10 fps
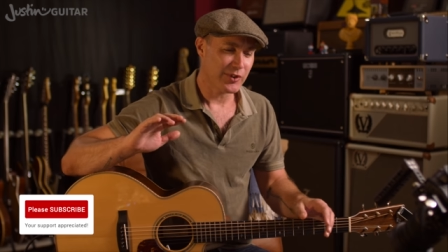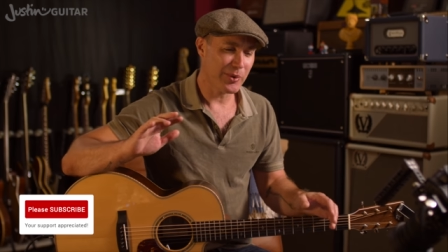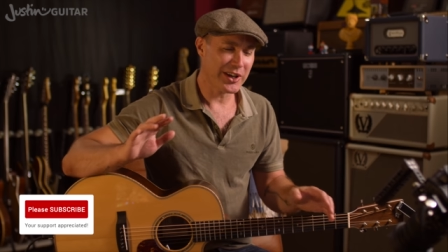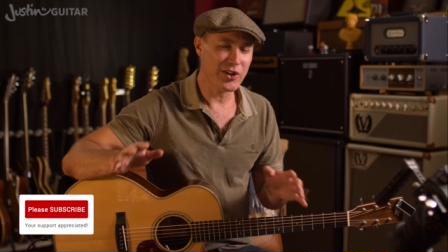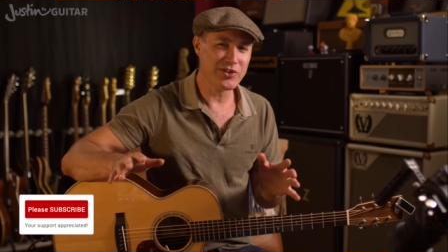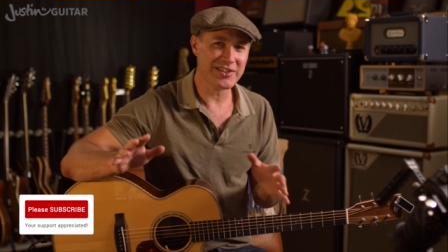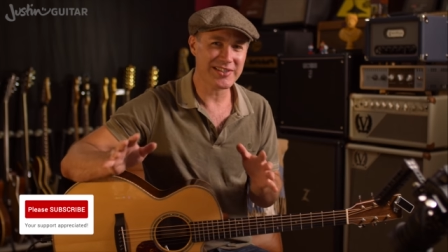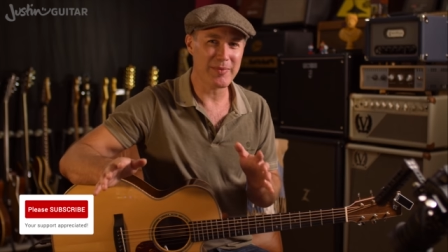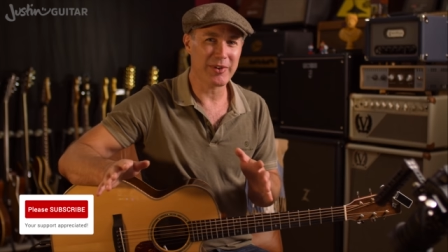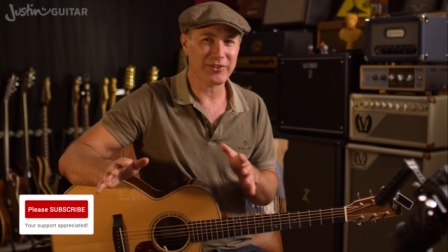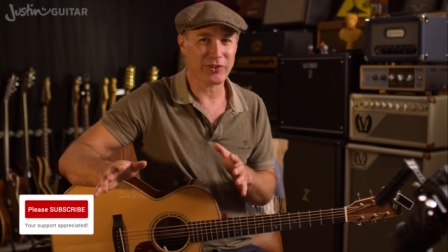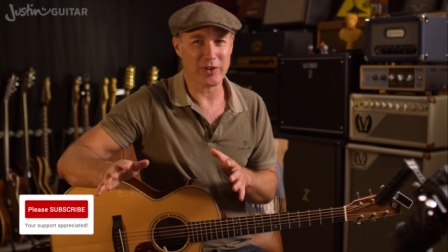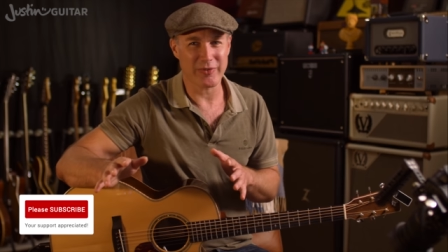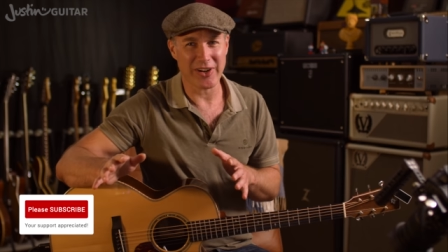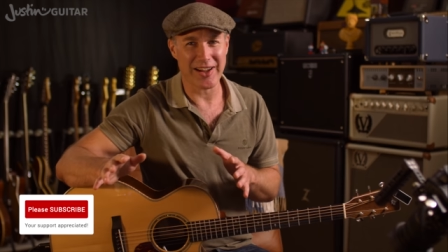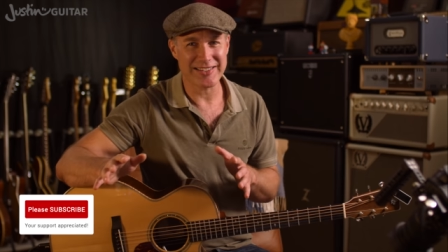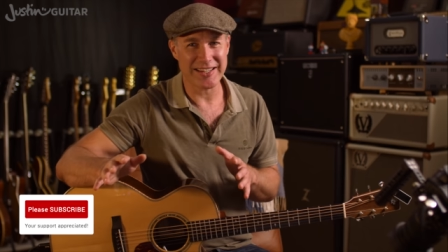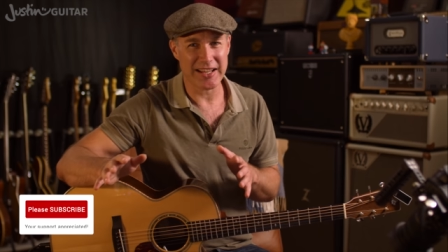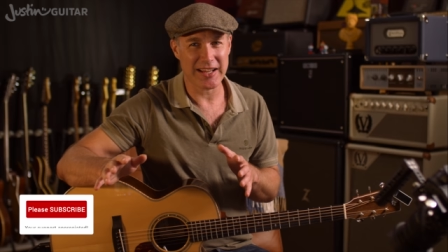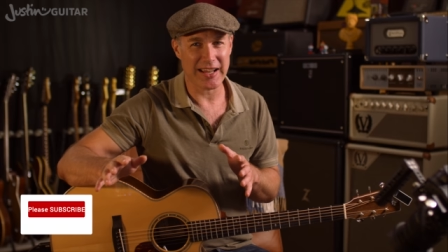So we're going to use a similar sort of an
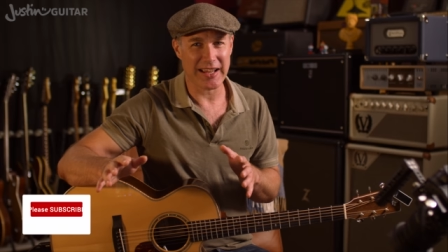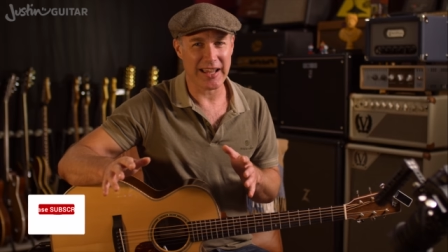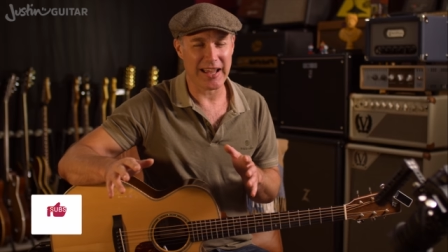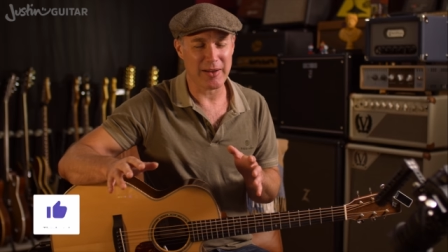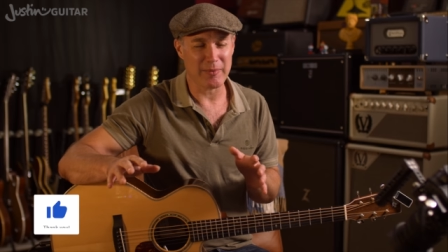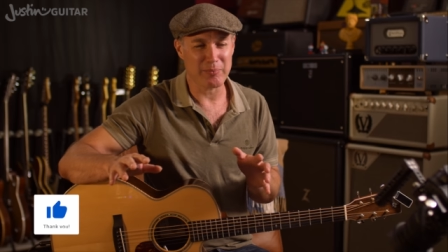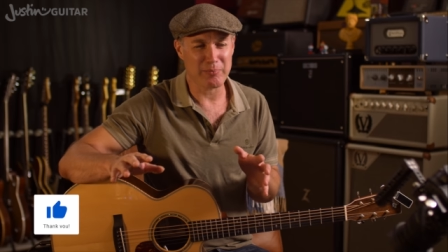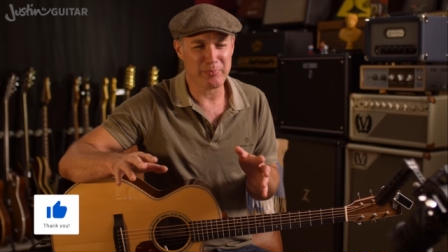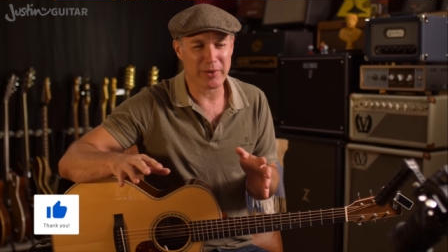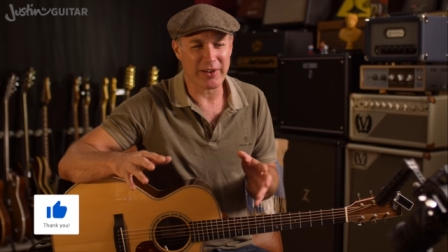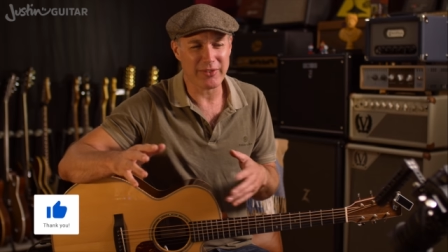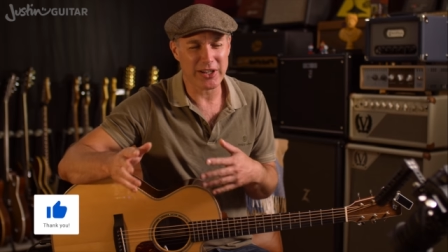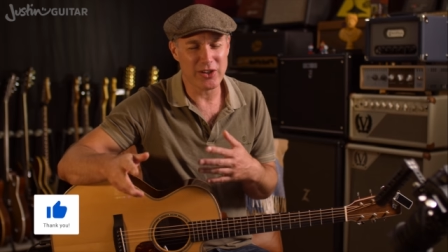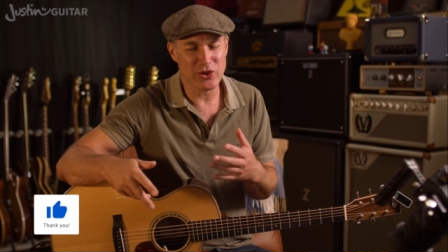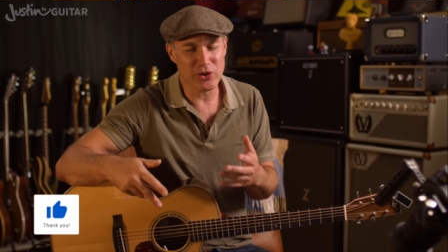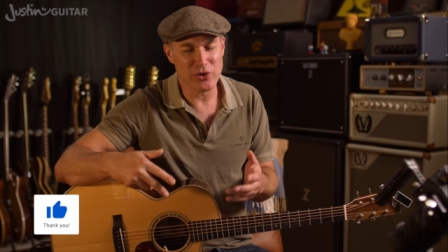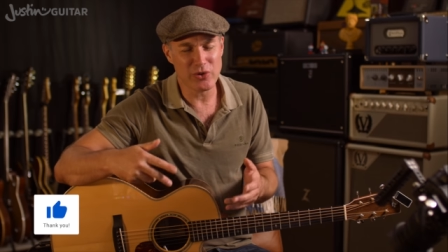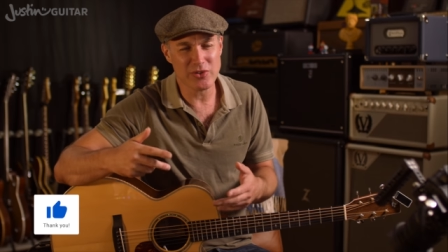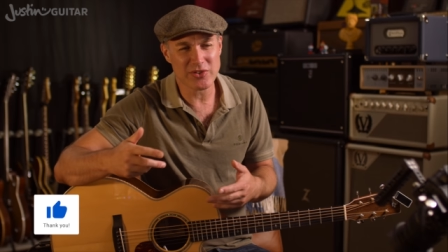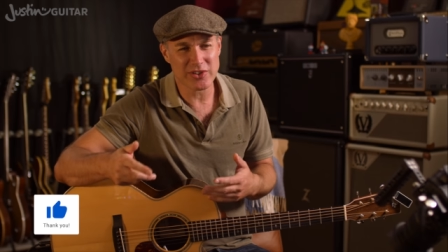idea, but I'm going to
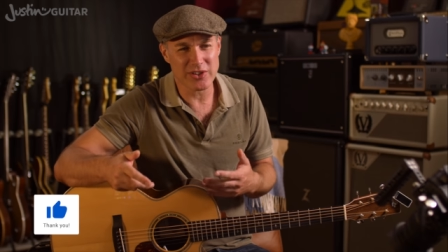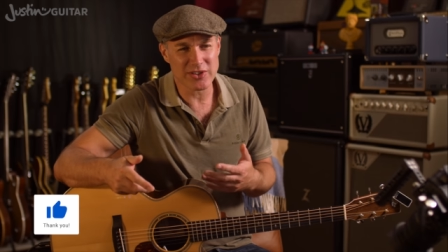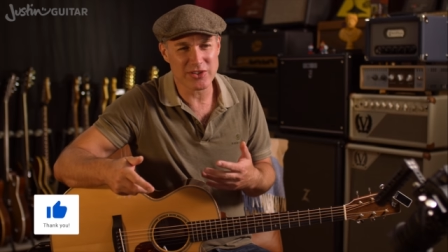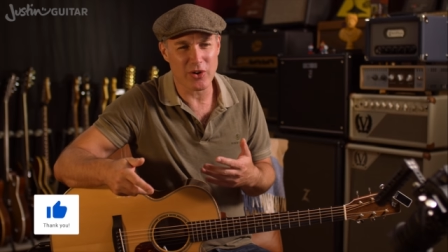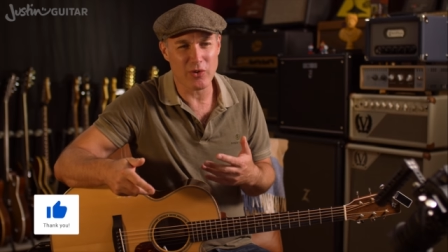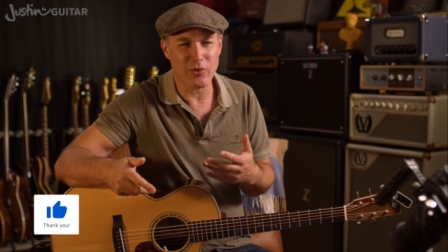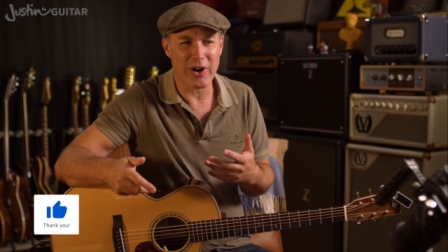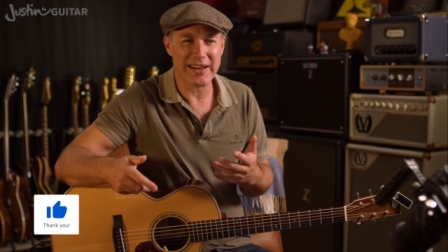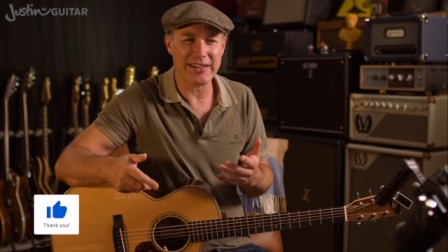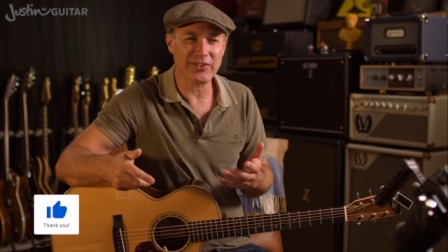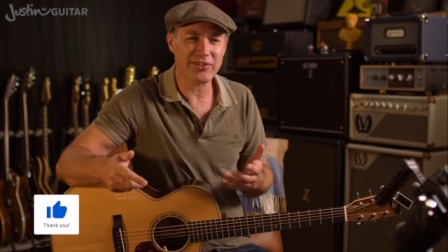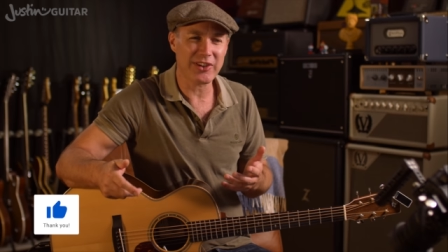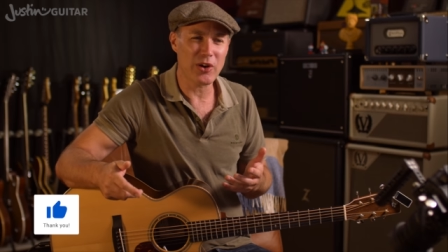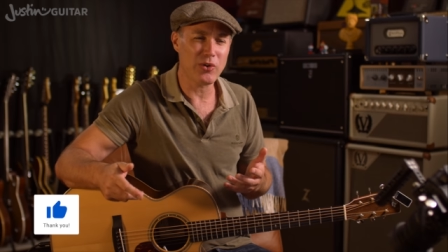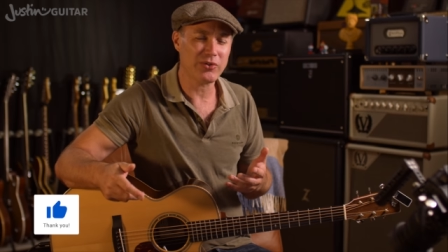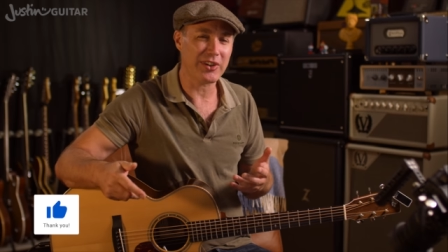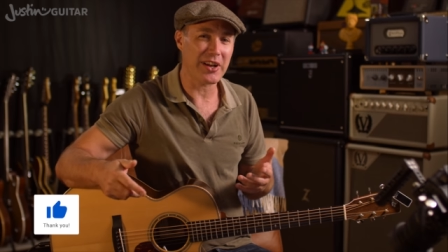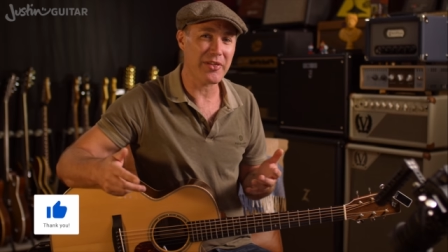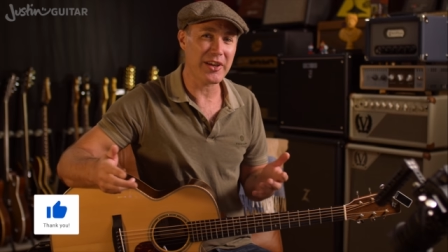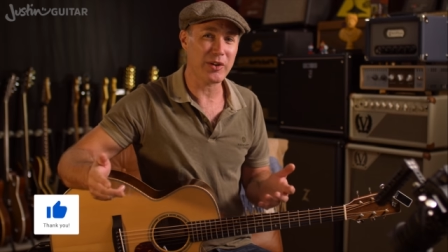use the songwriting skills that
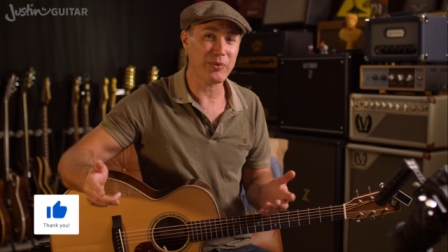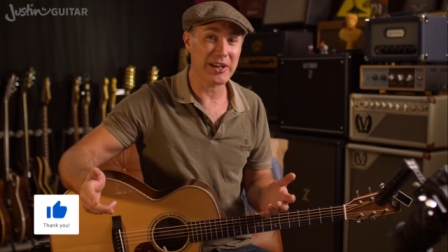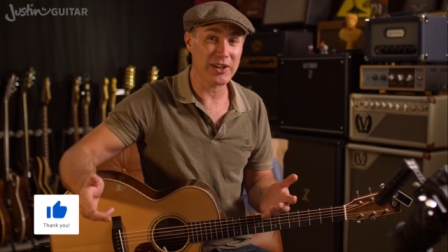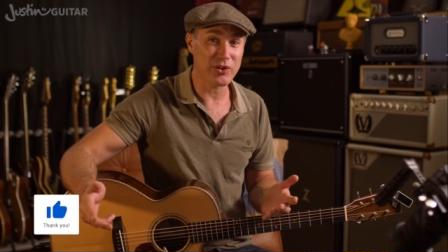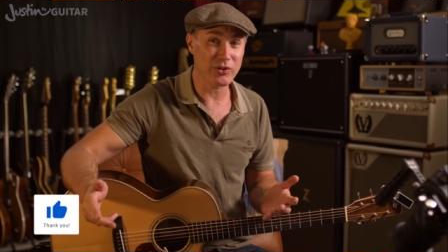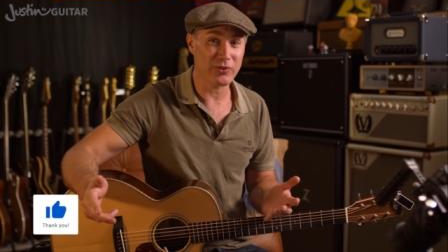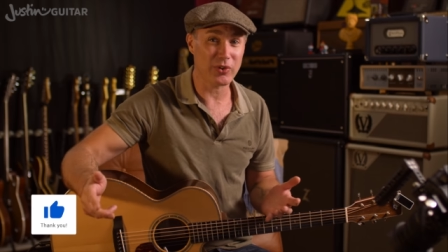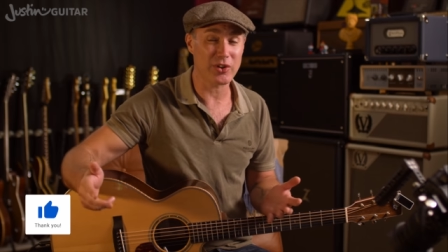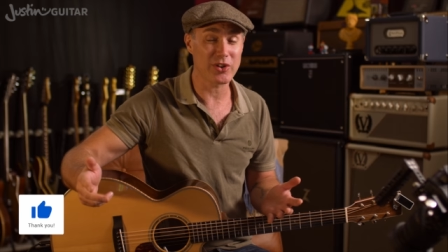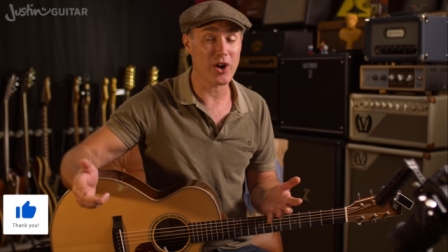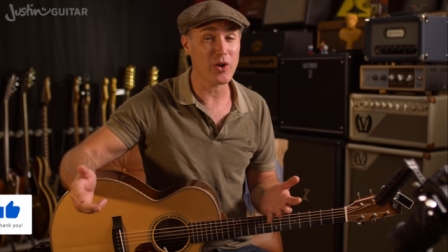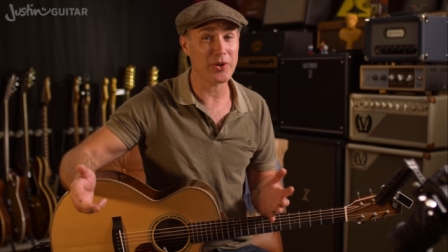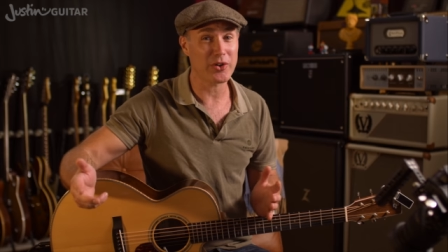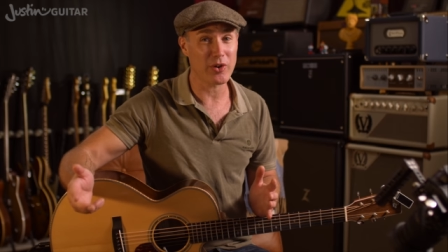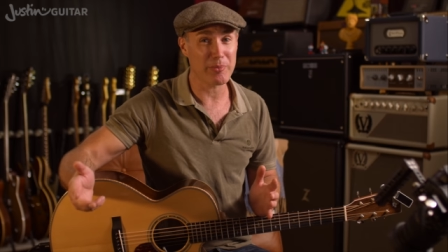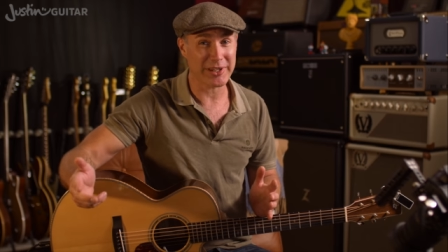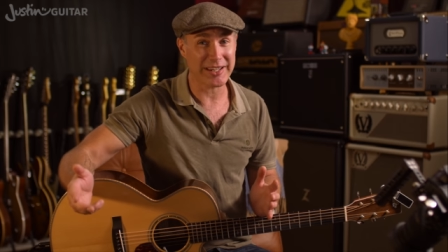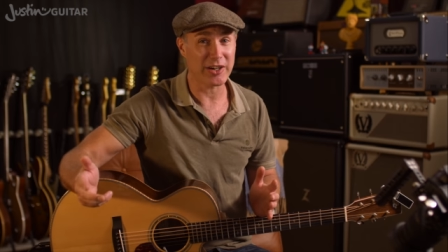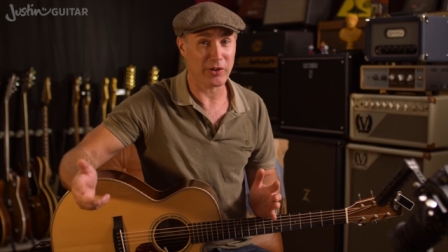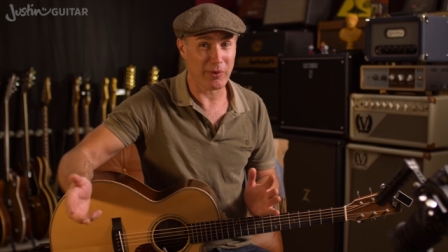I think are really useful to know when you're a
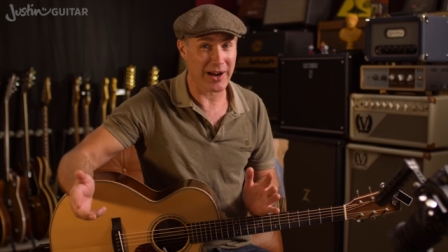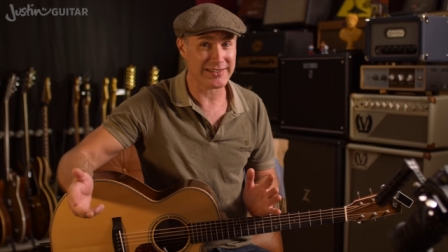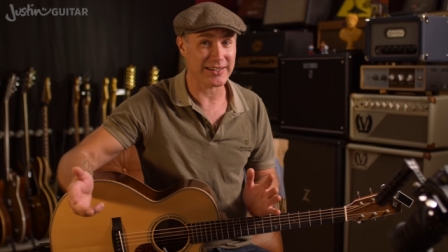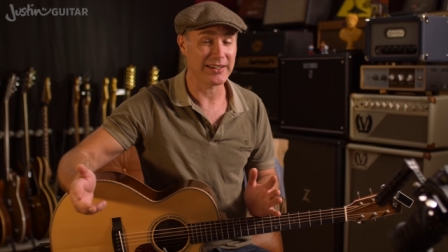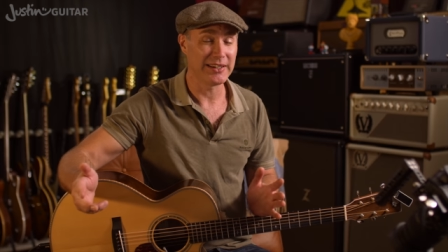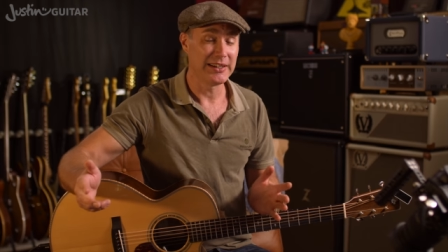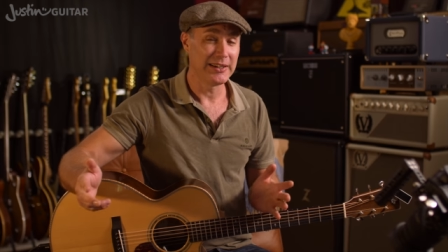beginner writer